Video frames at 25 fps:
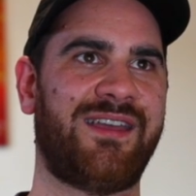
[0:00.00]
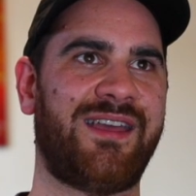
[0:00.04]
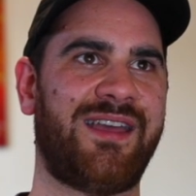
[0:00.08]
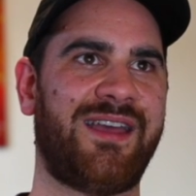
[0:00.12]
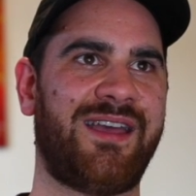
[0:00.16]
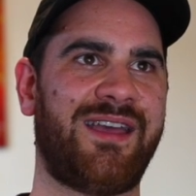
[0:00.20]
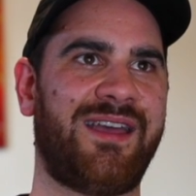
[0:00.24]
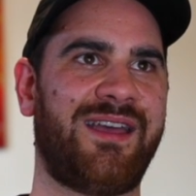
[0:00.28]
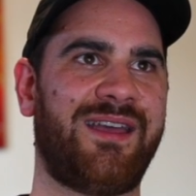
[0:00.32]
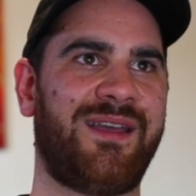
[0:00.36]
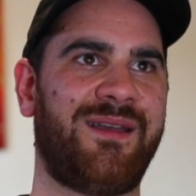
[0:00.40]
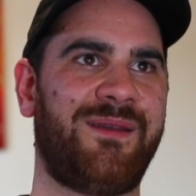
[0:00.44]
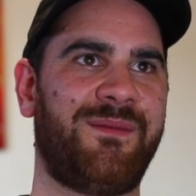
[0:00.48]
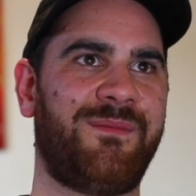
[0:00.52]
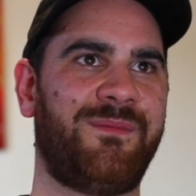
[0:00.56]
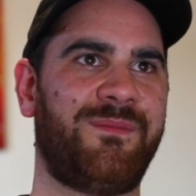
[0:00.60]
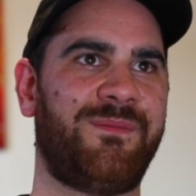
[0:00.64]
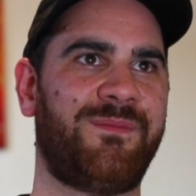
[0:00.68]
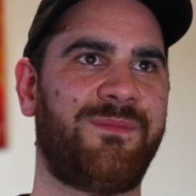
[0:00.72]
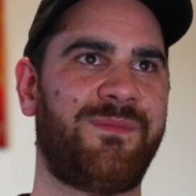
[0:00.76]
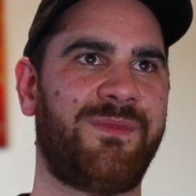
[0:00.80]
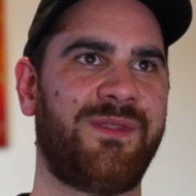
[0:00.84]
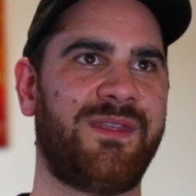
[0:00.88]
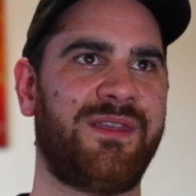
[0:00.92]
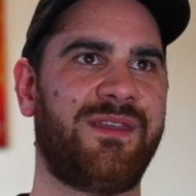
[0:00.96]

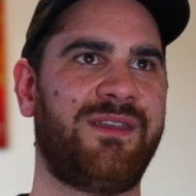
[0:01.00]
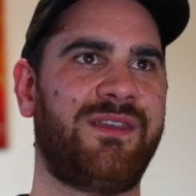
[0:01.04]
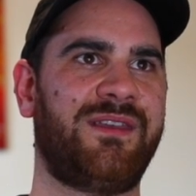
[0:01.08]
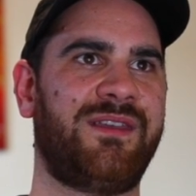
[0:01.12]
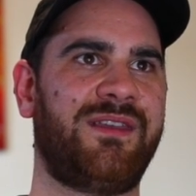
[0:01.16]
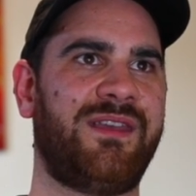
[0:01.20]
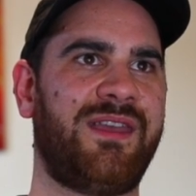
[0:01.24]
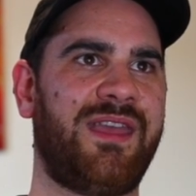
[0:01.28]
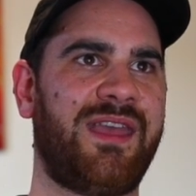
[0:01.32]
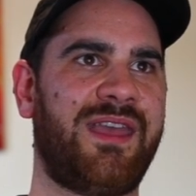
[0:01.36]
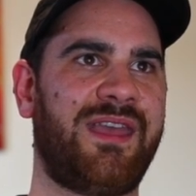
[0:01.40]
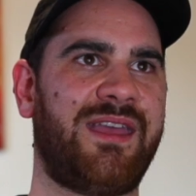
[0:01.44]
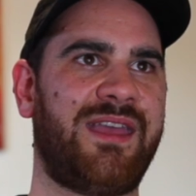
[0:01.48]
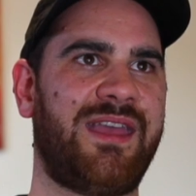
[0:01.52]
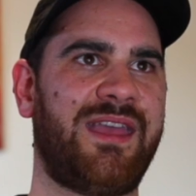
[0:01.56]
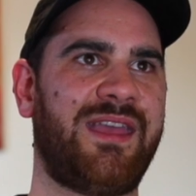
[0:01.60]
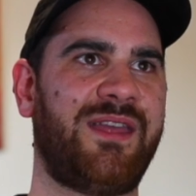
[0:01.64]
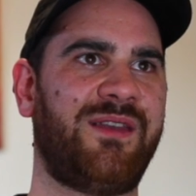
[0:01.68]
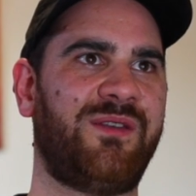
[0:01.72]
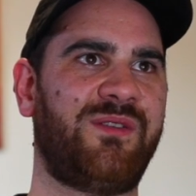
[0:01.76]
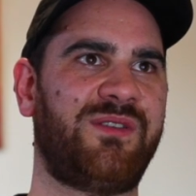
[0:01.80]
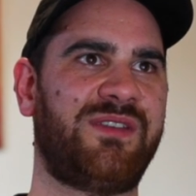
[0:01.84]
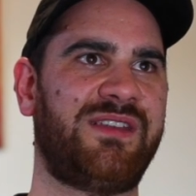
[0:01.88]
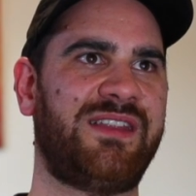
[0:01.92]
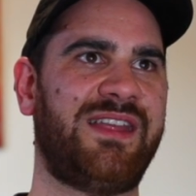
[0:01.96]
And
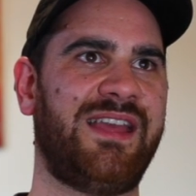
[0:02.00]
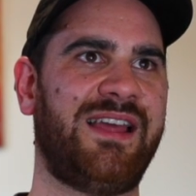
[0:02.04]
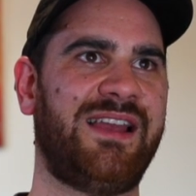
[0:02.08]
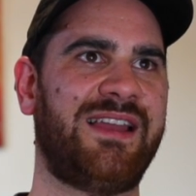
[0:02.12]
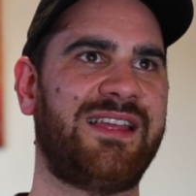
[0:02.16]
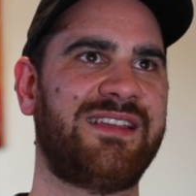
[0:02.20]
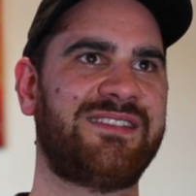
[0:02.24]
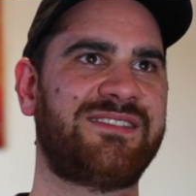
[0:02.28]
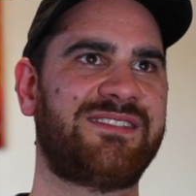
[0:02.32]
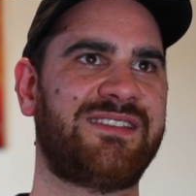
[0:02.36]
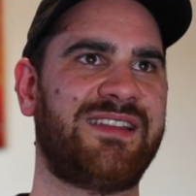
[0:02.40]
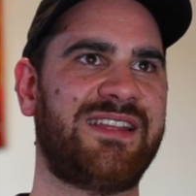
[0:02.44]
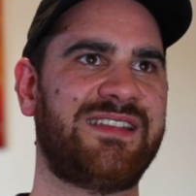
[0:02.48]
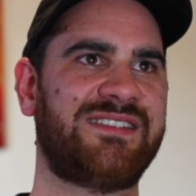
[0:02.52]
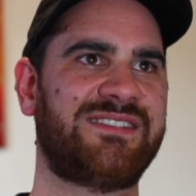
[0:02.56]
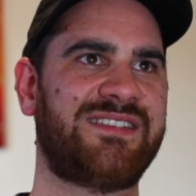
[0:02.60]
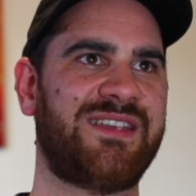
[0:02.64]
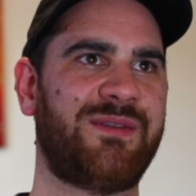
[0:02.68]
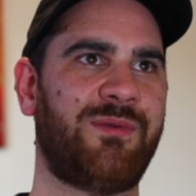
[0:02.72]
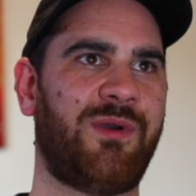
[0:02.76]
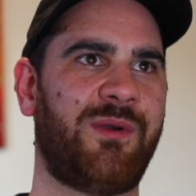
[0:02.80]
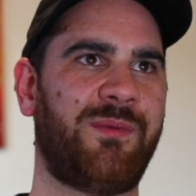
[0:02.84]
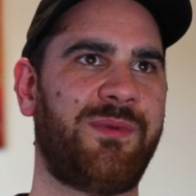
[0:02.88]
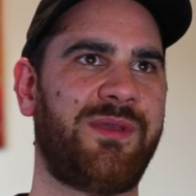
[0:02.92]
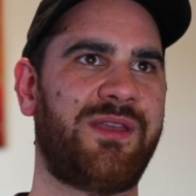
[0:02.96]
yeah, let's
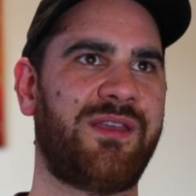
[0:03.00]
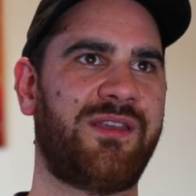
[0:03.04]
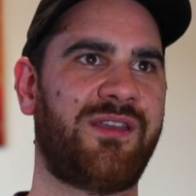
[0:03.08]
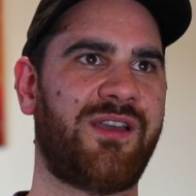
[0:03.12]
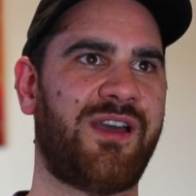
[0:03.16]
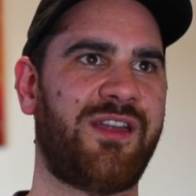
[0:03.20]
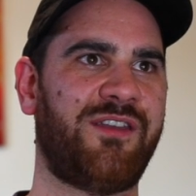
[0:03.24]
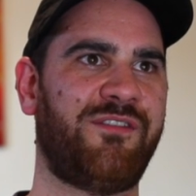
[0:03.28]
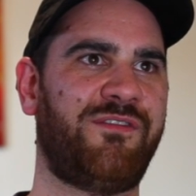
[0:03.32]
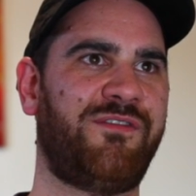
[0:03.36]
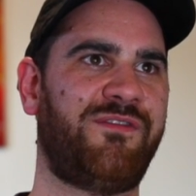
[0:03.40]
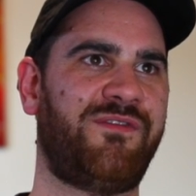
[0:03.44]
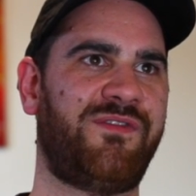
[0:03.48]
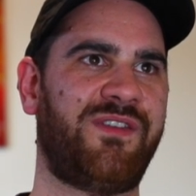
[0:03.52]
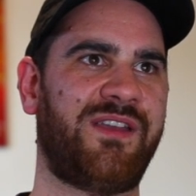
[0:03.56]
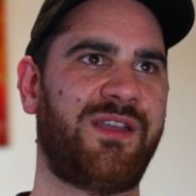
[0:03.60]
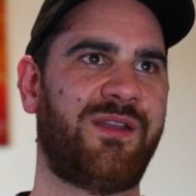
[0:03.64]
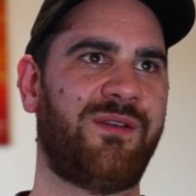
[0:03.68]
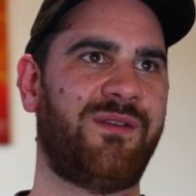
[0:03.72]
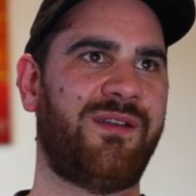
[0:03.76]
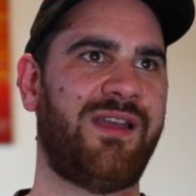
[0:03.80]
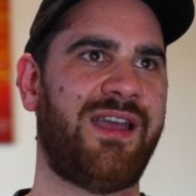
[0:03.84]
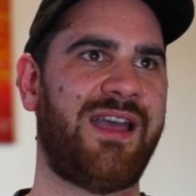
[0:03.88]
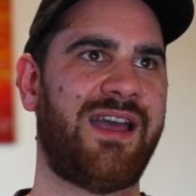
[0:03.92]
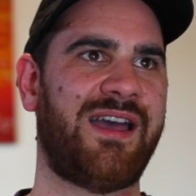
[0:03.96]
see what we can kind of
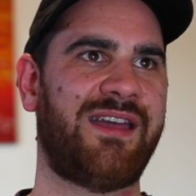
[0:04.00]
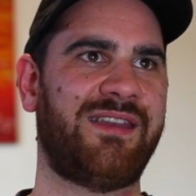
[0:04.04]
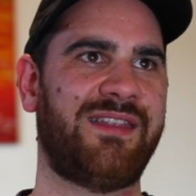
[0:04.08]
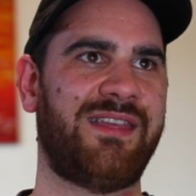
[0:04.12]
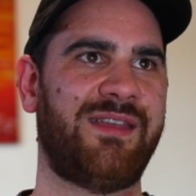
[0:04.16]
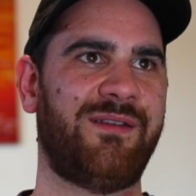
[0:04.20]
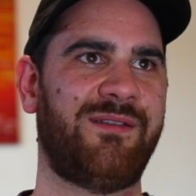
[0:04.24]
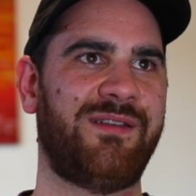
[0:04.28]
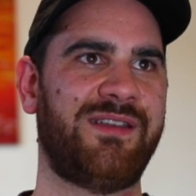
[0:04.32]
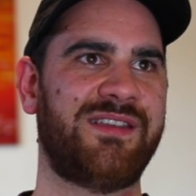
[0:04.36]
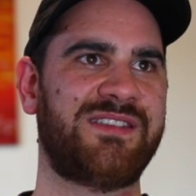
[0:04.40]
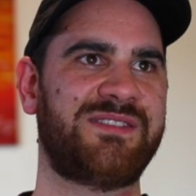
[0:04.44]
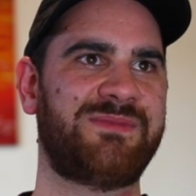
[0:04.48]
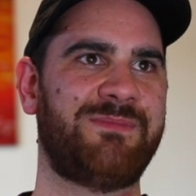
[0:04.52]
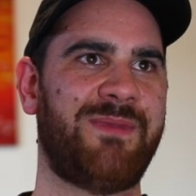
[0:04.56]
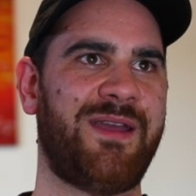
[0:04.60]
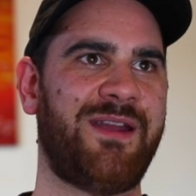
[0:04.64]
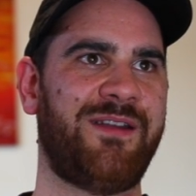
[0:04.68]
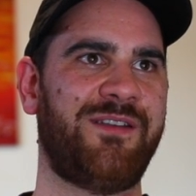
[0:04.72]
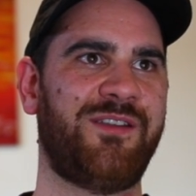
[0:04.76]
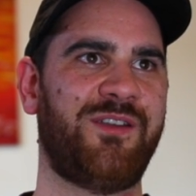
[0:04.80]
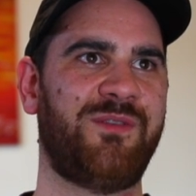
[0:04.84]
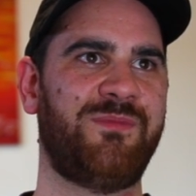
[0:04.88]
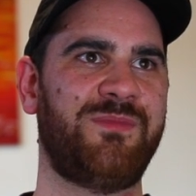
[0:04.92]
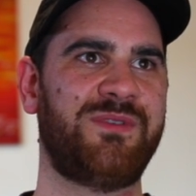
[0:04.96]
figure out. Here he is,
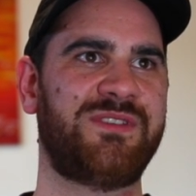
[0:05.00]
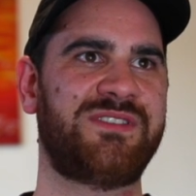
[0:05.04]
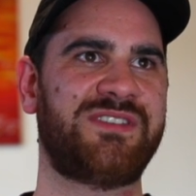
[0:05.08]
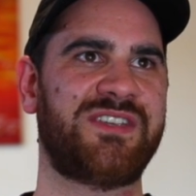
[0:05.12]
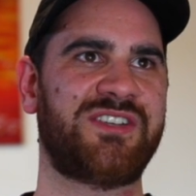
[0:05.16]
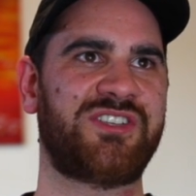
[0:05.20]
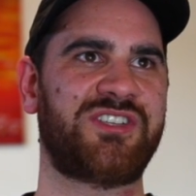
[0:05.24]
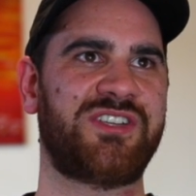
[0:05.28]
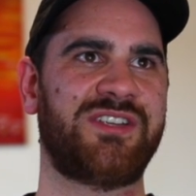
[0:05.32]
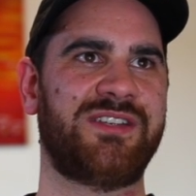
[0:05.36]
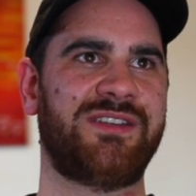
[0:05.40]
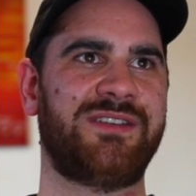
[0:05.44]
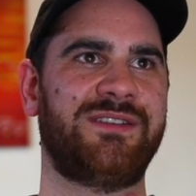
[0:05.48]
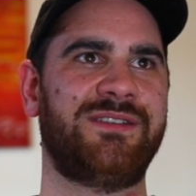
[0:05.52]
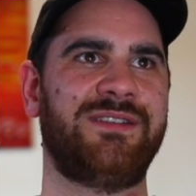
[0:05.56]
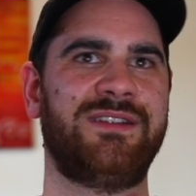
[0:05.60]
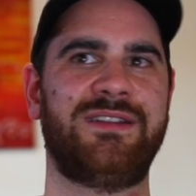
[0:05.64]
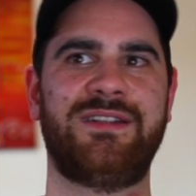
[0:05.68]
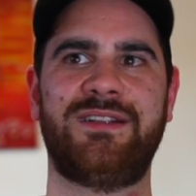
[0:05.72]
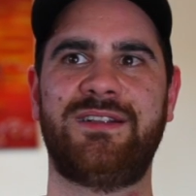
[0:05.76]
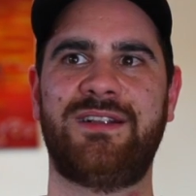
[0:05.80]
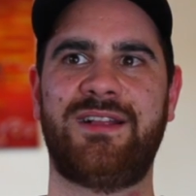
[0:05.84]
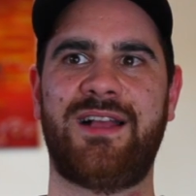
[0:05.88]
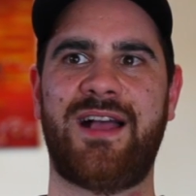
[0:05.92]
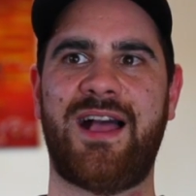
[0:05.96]
Mario Musician.
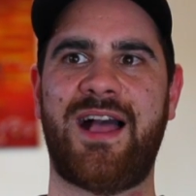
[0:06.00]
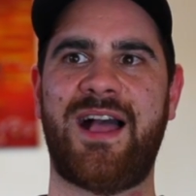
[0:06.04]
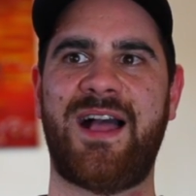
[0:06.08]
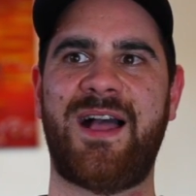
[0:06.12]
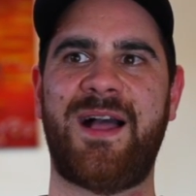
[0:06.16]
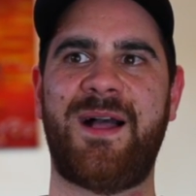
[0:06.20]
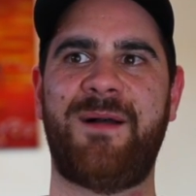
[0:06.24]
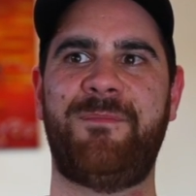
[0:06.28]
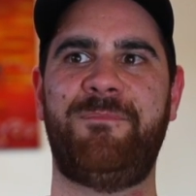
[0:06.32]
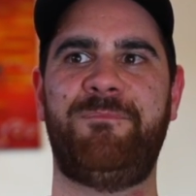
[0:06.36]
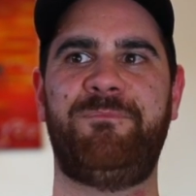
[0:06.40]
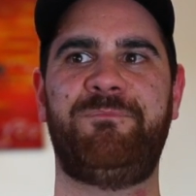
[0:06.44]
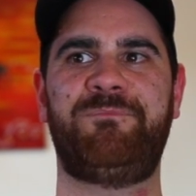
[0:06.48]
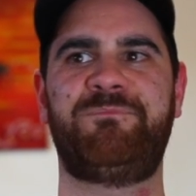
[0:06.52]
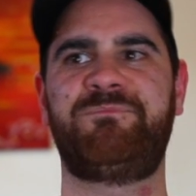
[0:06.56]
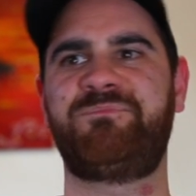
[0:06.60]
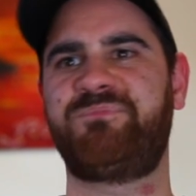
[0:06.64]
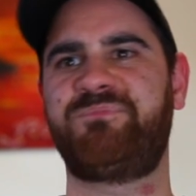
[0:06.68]
I